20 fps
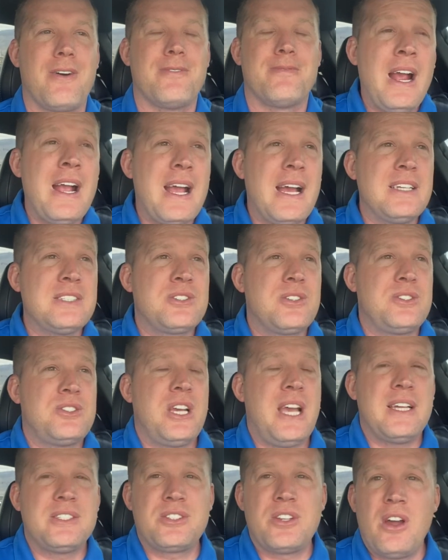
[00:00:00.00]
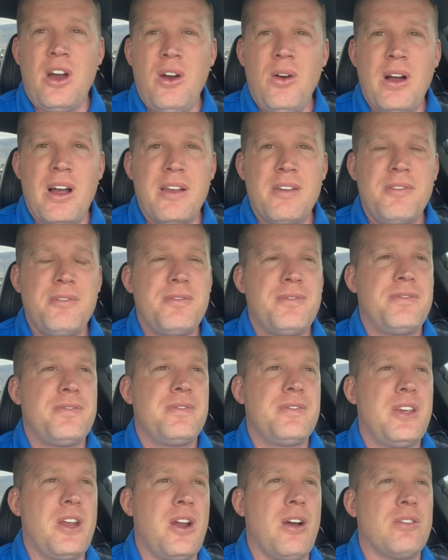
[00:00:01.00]
All right guys, as you guys know, I've
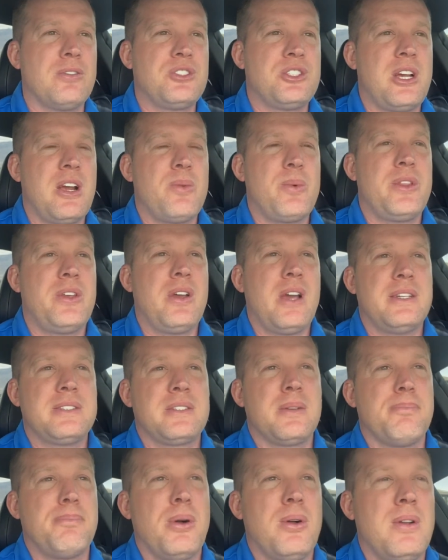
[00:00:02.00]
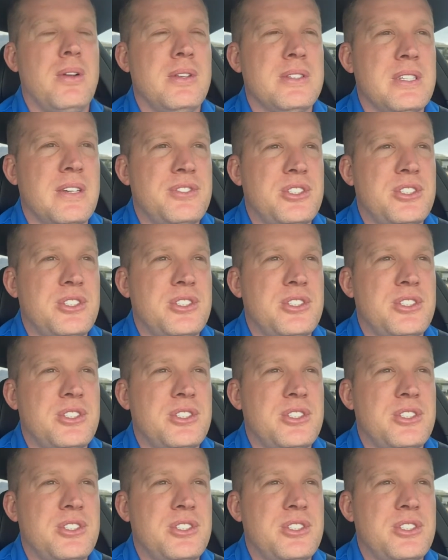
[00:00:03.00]
you know, shared with you guys some polls.